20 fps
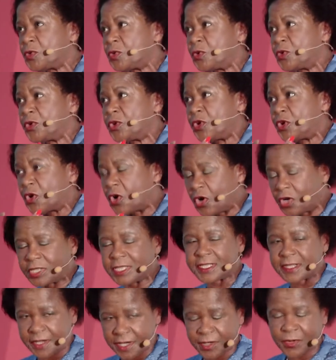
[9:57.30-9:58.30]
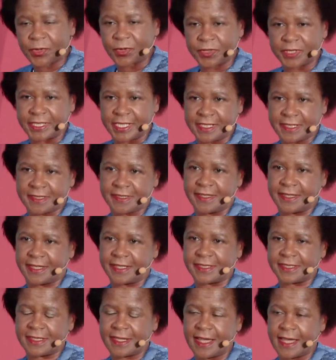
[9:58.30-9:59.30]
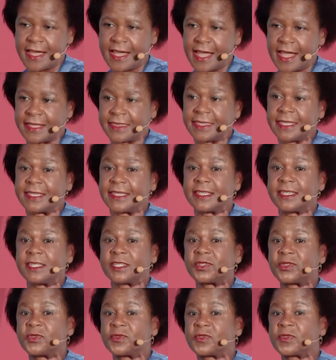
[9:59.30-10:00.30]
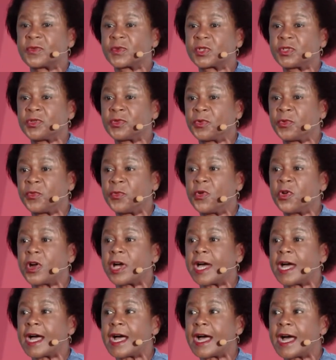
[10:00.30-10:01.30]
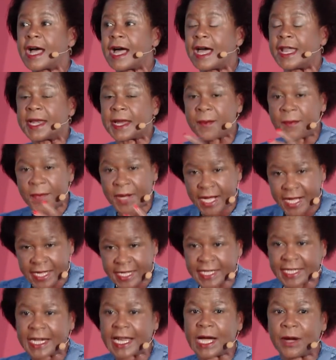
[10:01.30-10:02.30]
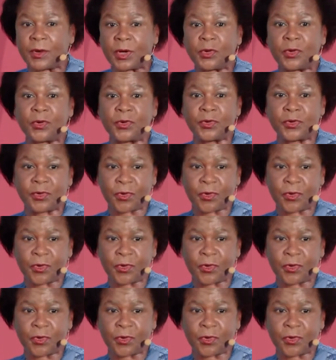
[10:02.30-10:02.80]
not recognize that, I think is to undermine our own